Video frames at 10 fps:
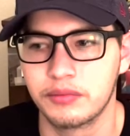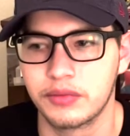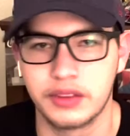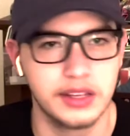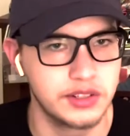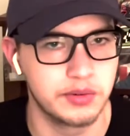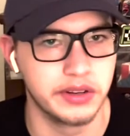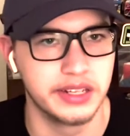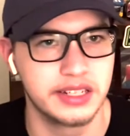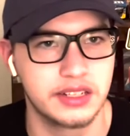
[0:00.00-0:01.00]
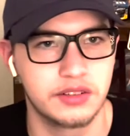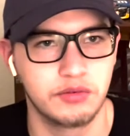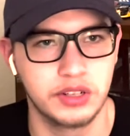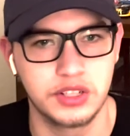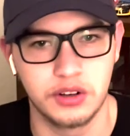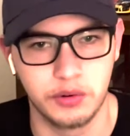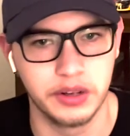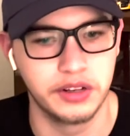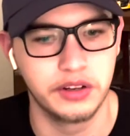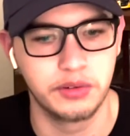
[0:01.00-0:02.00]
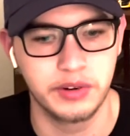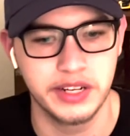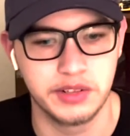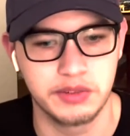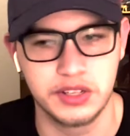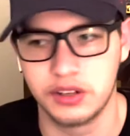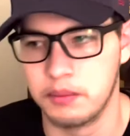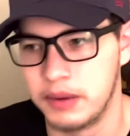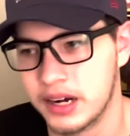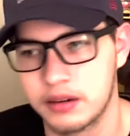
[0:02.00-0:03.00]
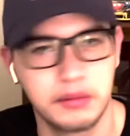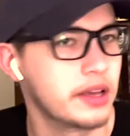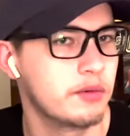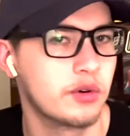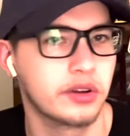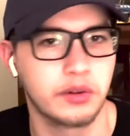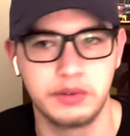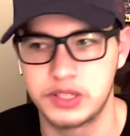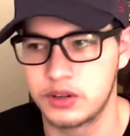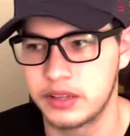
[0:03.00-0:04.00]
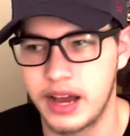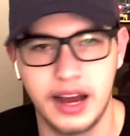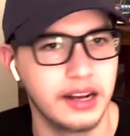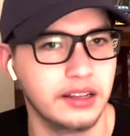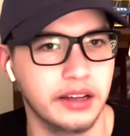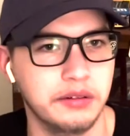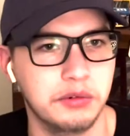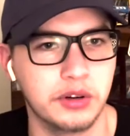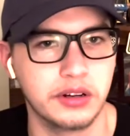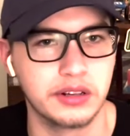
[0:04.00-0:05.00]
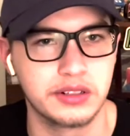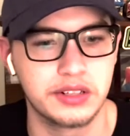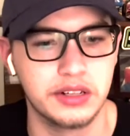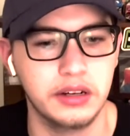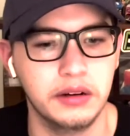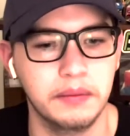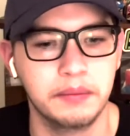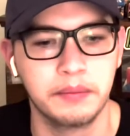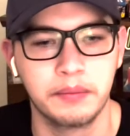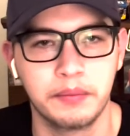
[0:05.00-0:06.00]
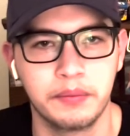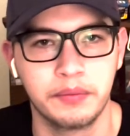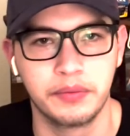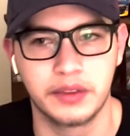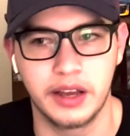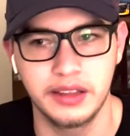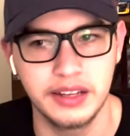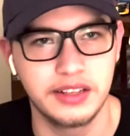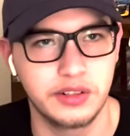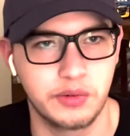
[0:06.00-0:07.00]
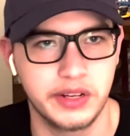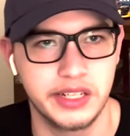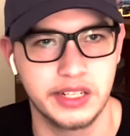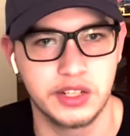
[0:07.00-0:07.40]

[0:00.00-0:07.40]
this race we saw a really good race. We saw the bottom lane work and we saw the high lane work. So I think these races are